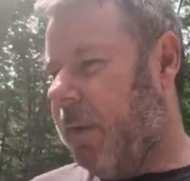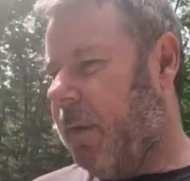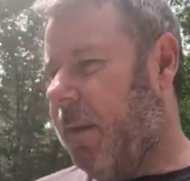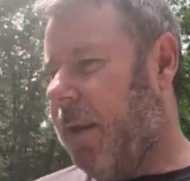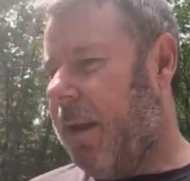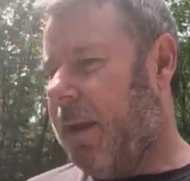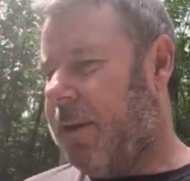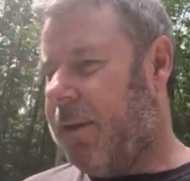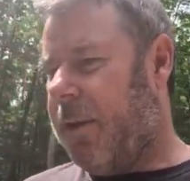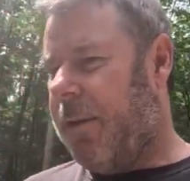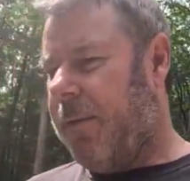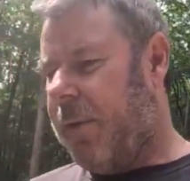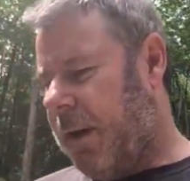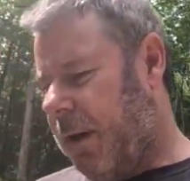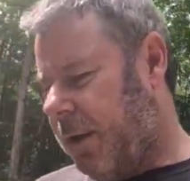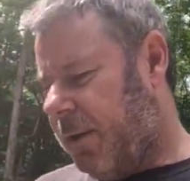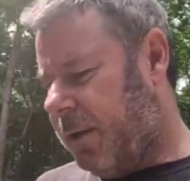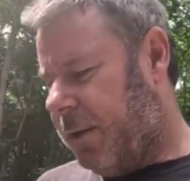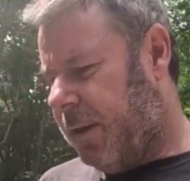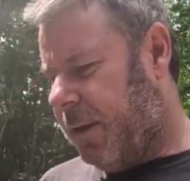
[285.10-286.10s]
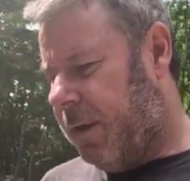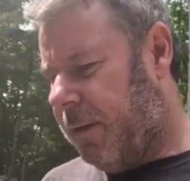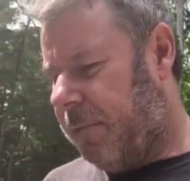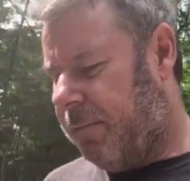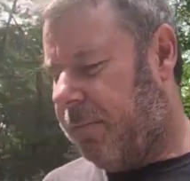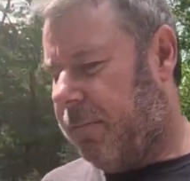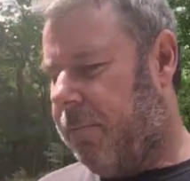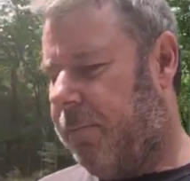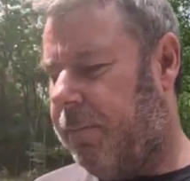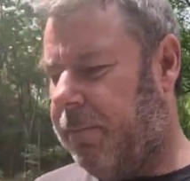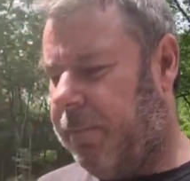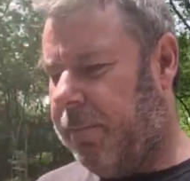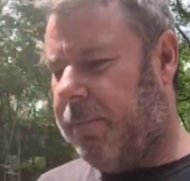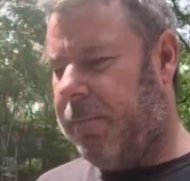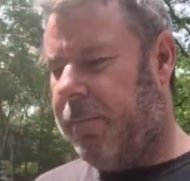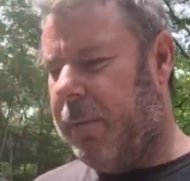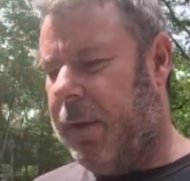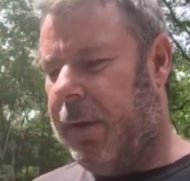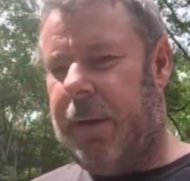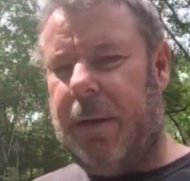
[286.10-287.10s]
next on the list,
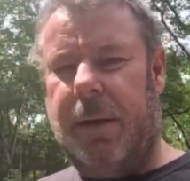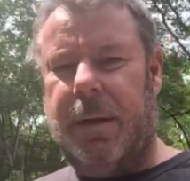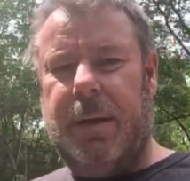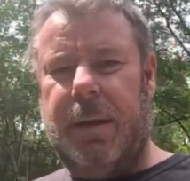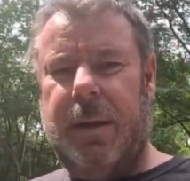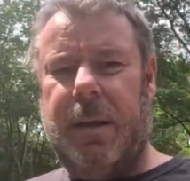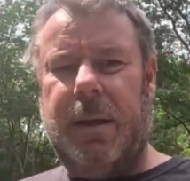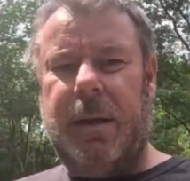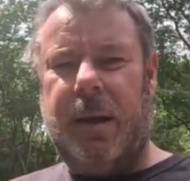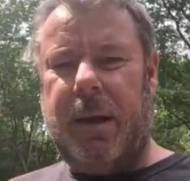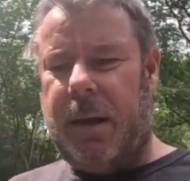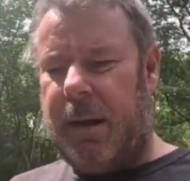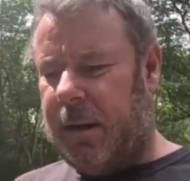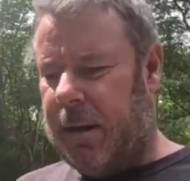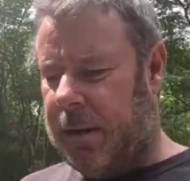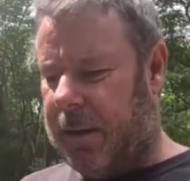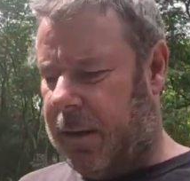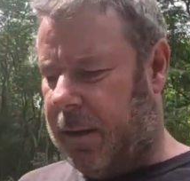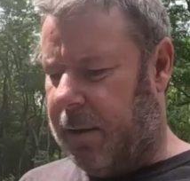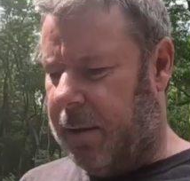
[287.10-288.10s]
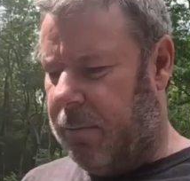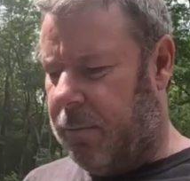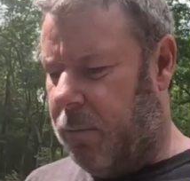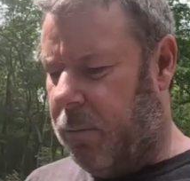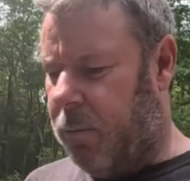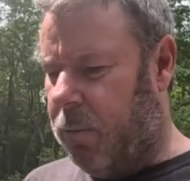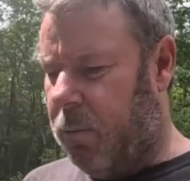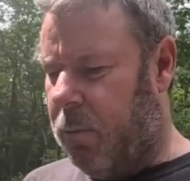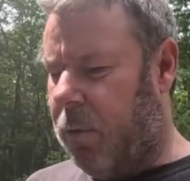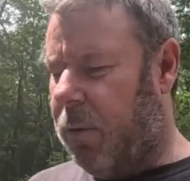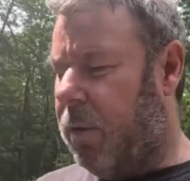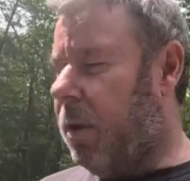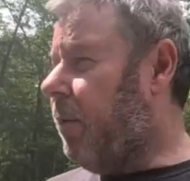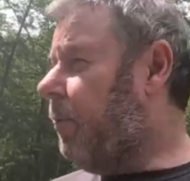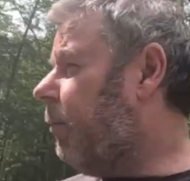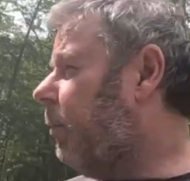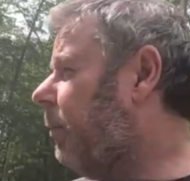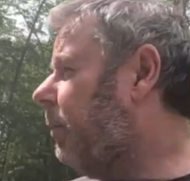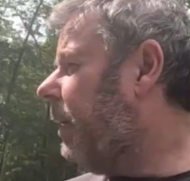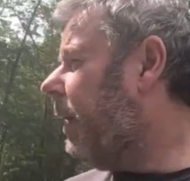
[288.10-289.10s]
and we'll go
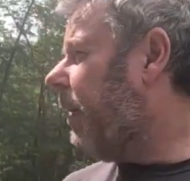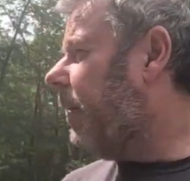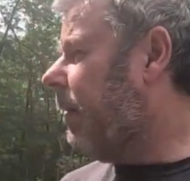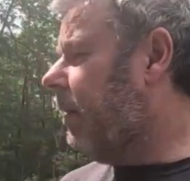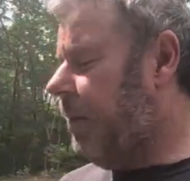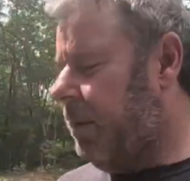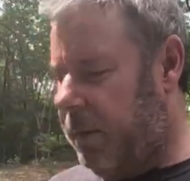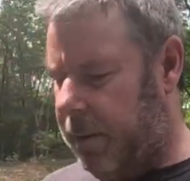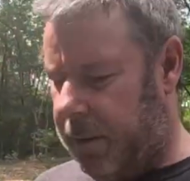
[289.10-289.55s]
from there.